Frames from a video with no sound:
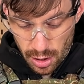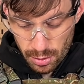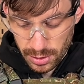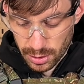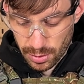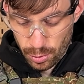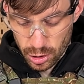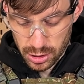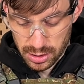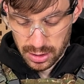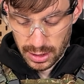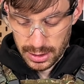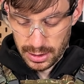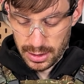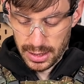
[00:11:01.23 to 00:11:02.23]
our universal
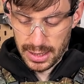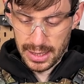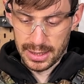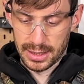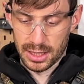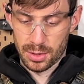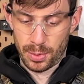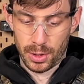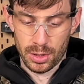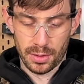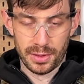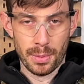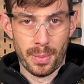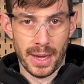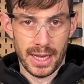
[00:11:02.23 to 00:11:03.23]
sling and that's because
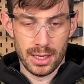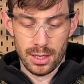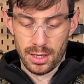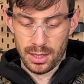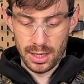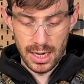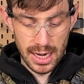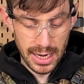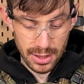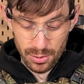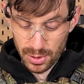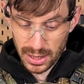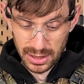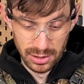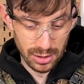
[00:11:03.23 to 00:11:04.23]
of the pad. I
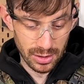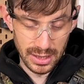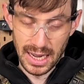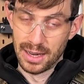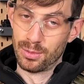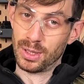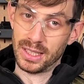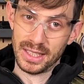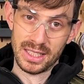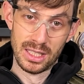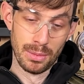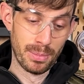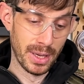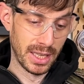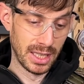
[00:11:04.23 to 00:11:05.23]
really thought I will need
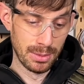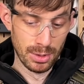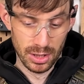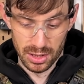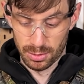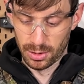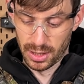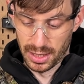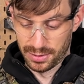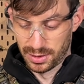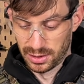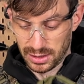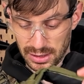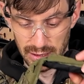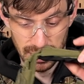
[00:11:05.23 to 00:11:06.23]
some padding because I'm gonna have
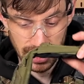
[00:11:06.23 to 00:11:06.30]
this in the